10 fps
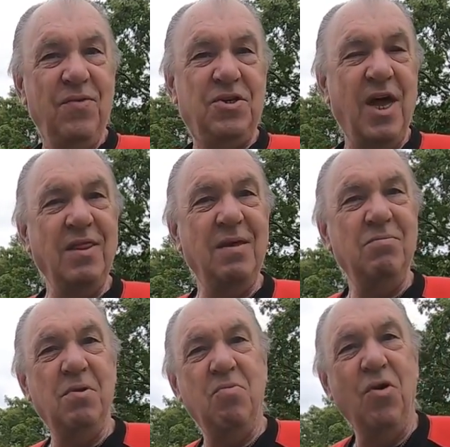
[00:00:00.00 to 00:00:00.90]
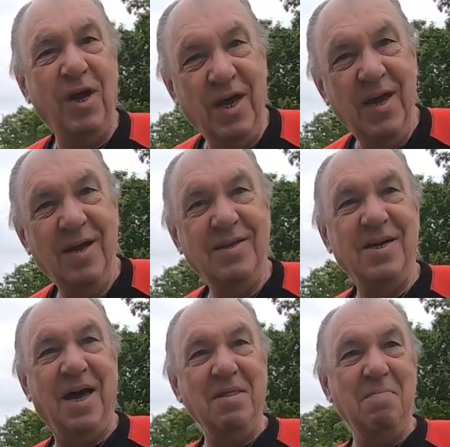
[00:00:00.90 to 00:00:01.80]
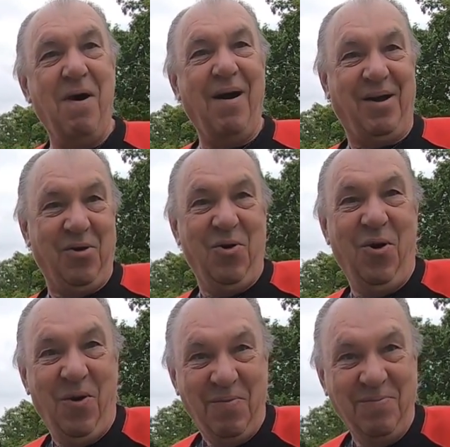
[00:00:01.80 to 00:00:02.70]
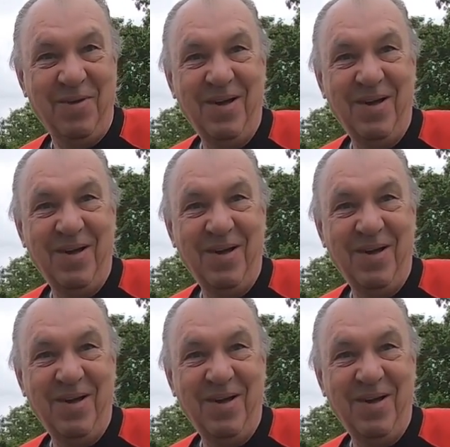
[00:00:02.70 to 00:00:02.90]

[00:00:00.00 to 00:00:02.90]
sent them the money to get them back home.